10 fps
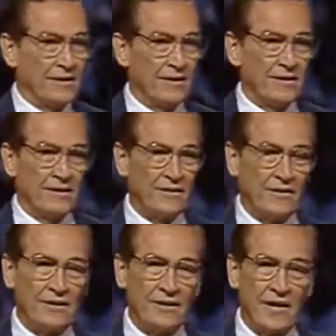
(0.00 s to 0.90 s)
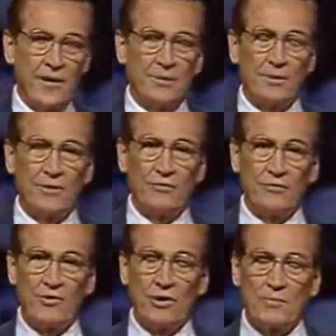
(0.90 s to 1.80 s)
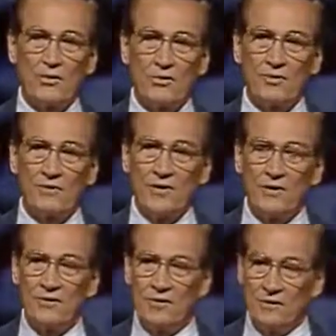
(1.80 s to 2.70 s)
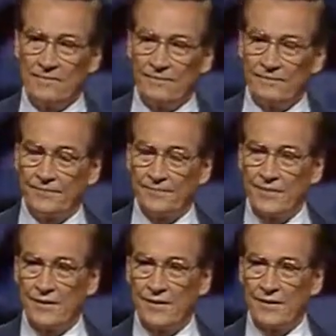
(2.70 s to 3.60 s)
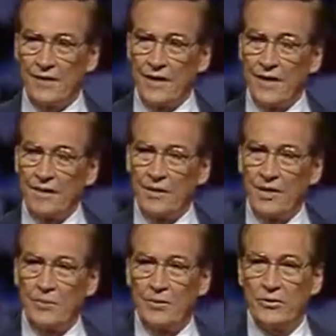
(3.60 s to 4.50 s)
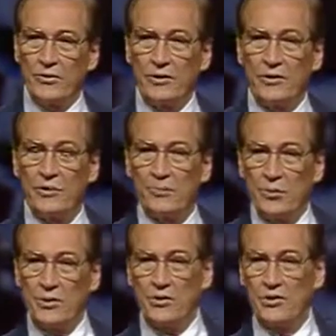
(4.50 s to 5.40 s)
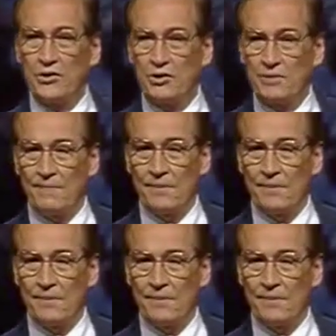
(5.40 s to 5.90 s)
uh, the capital of the former Soviet Union, and I had the opportunity to preach.